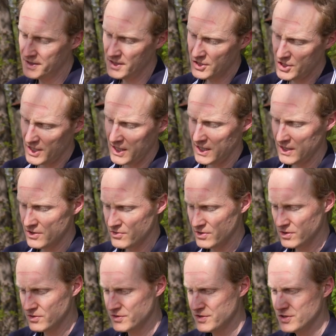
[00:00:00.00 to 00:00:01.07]
the DJI
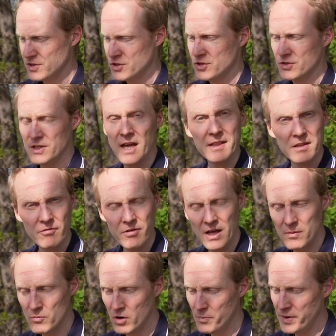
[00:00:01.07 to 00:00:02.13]
drones, you should get the
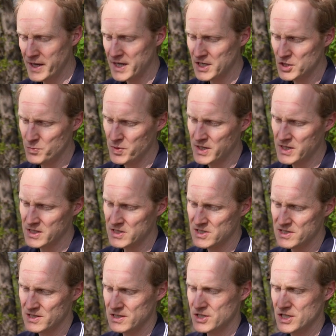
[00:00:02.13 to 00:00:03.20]
Fly More package
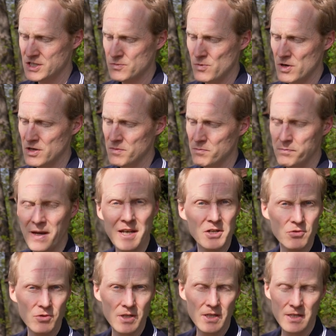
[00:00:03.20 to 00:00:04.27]
because just one
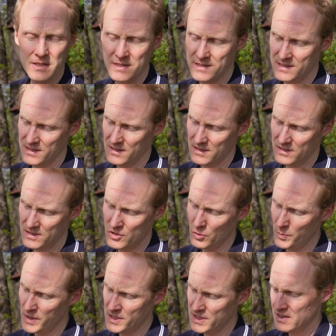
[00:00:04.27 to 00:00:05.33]
battery is
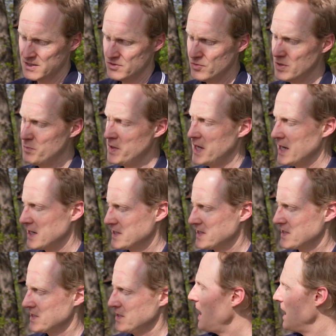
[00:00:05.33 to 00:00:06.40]
stupid. 3
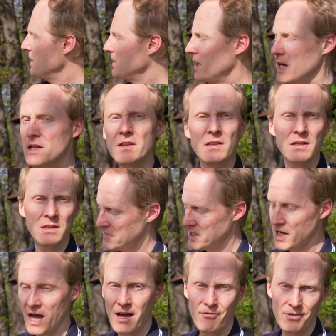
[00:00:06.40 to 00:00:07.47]
packs are done in
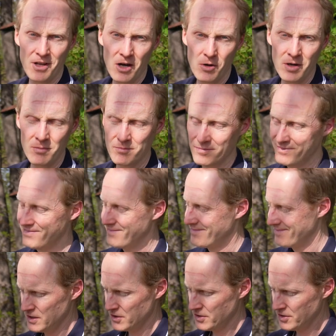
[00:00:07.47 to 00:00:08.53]
half an hour.
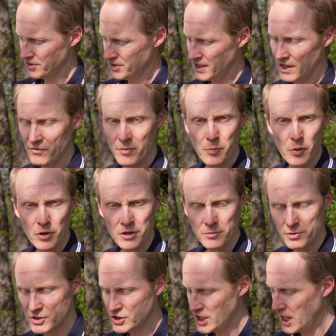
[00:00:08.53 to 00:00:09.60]
You could have a
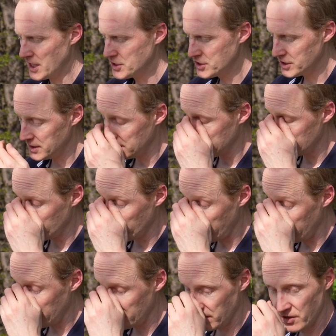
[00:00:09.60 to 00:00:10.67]
portable charger and
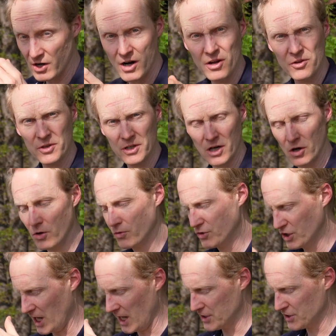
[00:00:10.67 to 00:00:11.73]
while you are on the go,
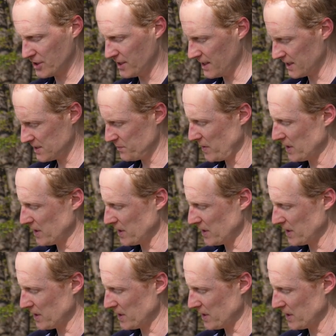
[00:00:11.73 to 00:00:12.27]
charge the next